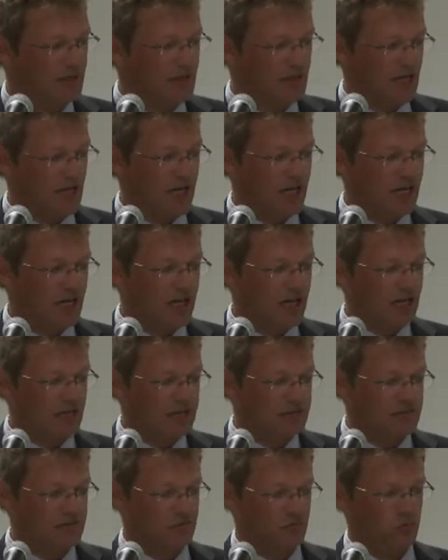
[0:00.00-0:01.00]

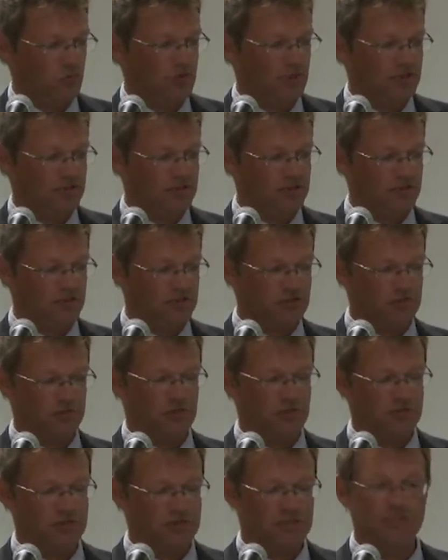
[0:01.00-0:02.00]
And what I teach
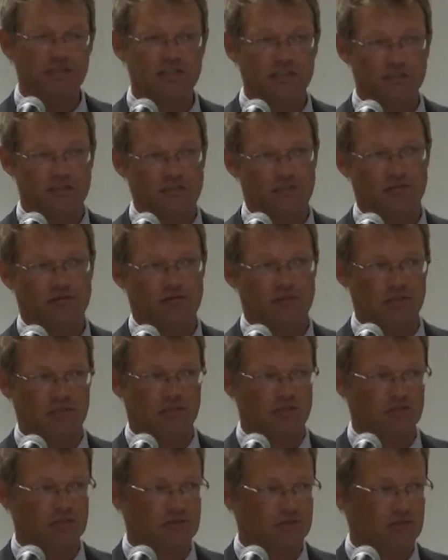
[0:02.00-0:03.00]
mostly is social
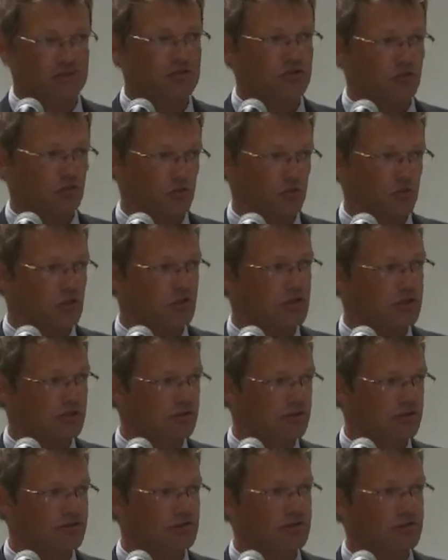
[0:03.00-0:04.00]
linguistics or
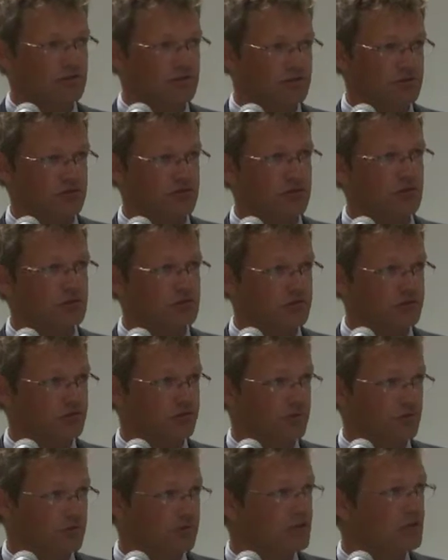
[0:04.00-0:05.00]
legal skills
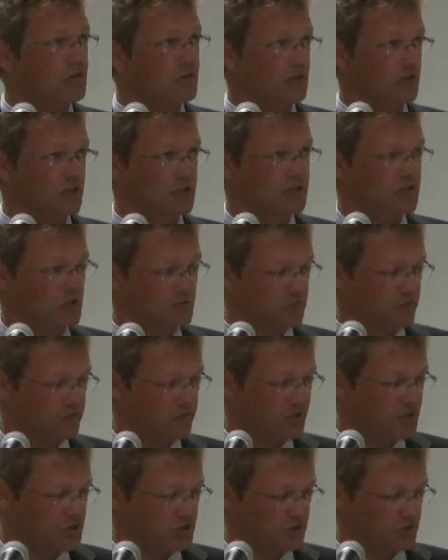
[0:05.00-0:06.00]
for legal
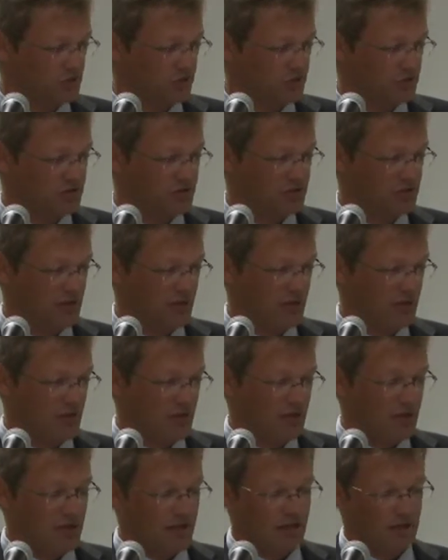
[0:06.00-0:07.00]
professionals.
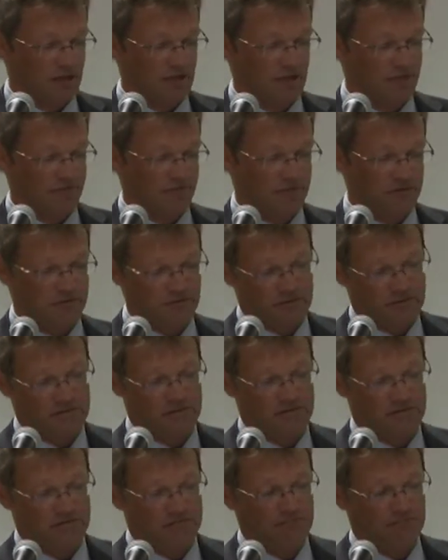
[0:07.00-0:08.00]
For the
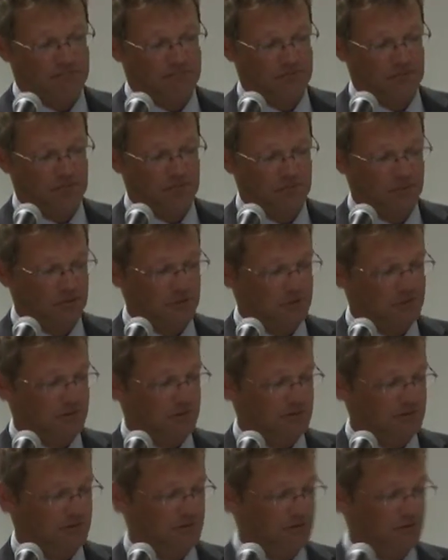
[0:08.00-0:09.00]
rest, I'm
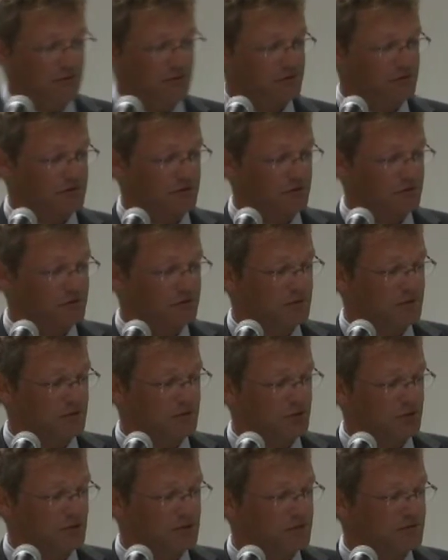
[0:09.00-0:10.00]
working on
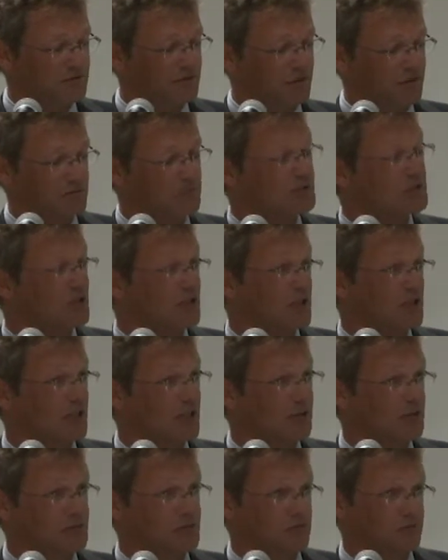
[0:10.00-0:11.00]
socio-economic development and
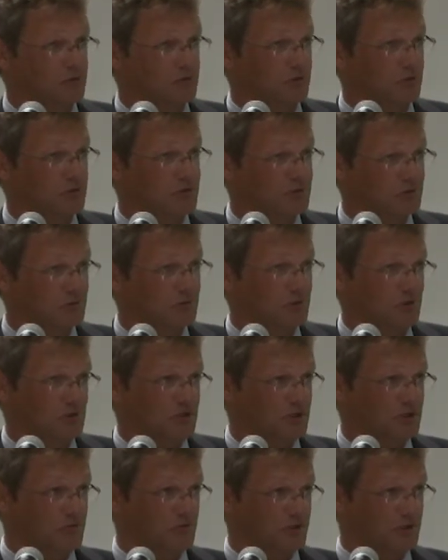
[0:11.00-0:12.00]
language, of course, which
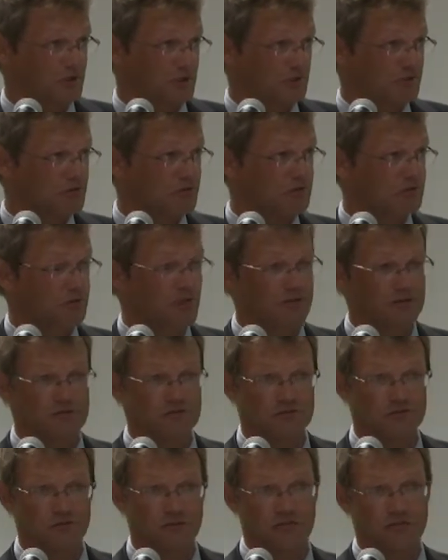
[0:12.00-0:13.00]
is what we're going to try to
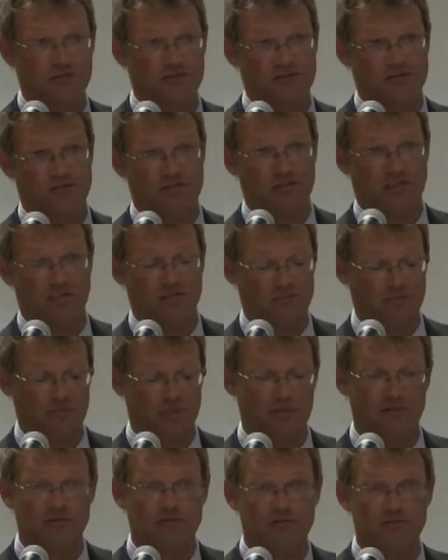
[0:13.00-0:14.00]
do our exercise
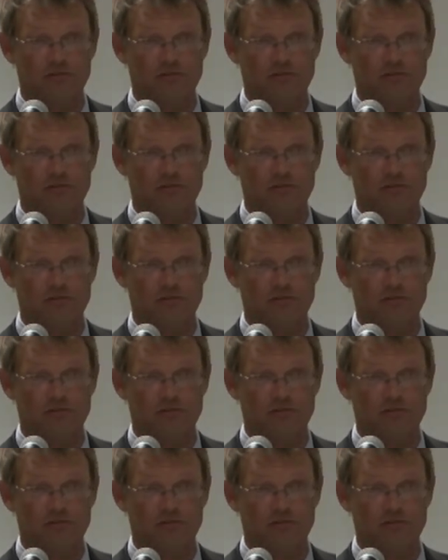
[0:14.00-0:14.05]
about